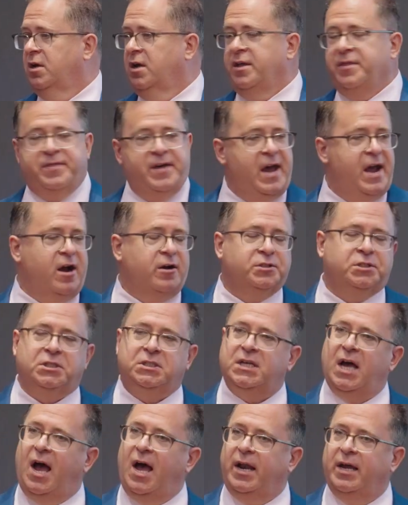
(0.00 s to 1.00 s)
They are
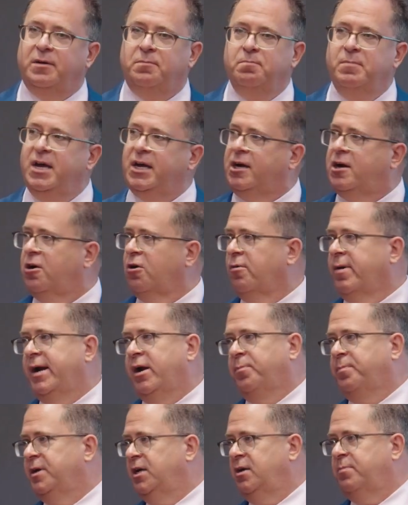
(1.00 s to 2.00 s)
solid mid-career
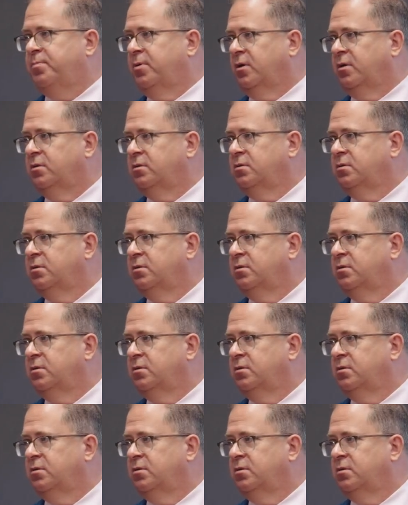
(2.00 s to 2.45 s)
people.